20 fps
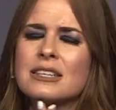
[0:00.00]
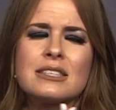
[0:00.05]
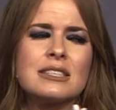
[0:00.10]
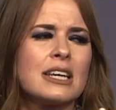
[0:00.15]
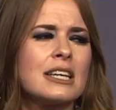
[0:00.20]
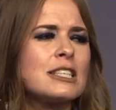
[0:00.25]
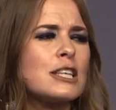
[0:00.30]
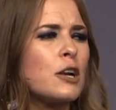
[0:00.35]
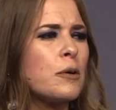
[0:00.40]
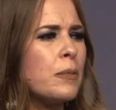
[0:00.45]

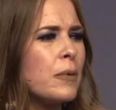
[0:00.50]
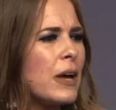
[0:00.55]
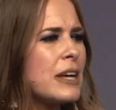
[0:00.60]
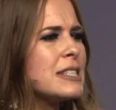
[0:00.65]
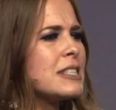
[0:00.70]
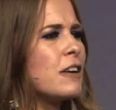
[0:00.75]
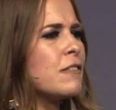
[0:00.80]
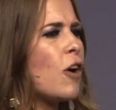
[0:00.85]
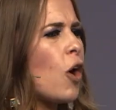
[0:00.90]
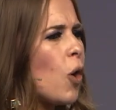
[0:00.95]
things in a place
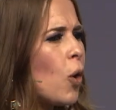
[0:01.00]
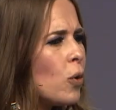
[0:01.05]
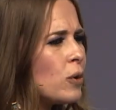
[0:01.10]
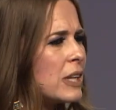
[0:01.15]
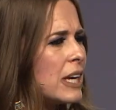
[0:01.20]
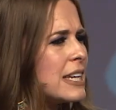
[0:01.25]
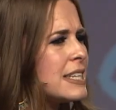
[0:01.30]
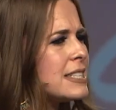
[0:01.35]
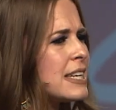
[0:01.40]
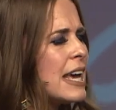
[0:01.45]
of
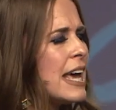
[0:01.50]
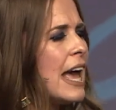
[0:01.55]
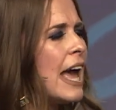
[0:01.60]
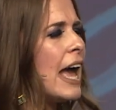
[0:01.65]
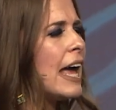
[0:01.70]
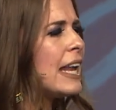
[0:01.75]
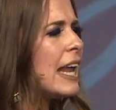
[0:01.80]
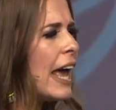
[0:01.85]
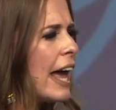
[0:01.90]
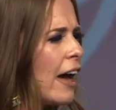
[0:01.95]
wholeness
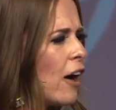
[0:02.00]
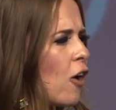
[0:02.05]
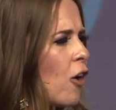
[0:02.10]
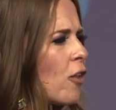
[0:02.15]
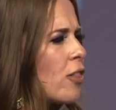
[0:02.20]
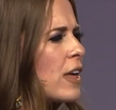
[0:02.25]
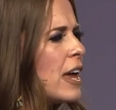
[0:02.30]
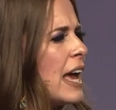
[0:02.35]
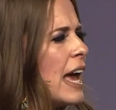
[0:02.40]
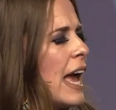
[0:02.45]
and
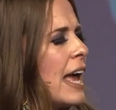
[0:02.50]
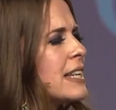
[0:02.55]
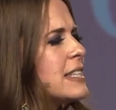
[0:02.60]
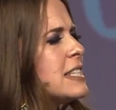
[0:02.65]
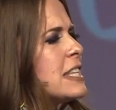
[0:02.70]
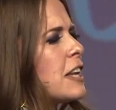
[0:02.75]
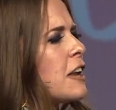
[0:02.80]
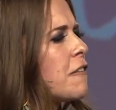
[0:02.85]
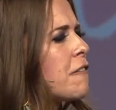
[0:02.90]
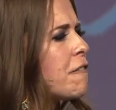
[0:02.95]
health
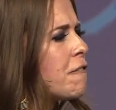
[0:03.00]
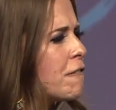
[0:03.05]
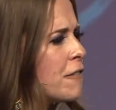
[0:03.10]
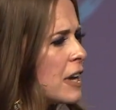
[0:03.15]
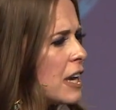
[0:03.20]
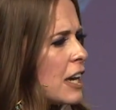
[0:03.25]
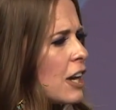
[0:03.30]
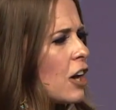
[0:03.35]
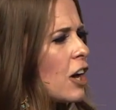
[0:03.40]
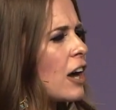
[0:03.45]
instead of
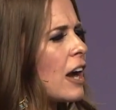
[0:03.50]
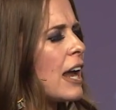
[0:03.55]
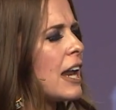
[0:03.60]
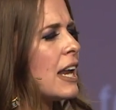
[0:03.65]
fear and